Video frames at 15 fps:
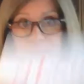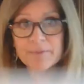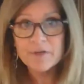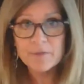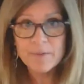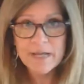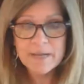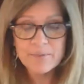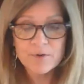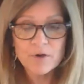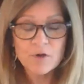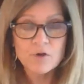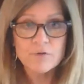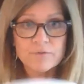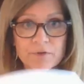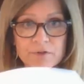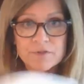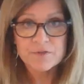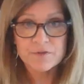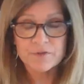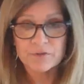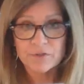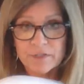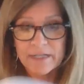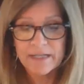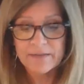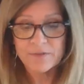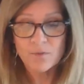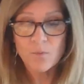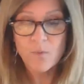their paper over so they're looking at
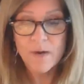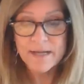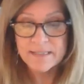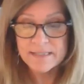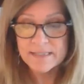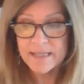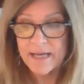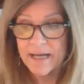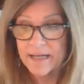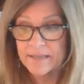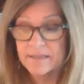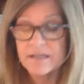the white side.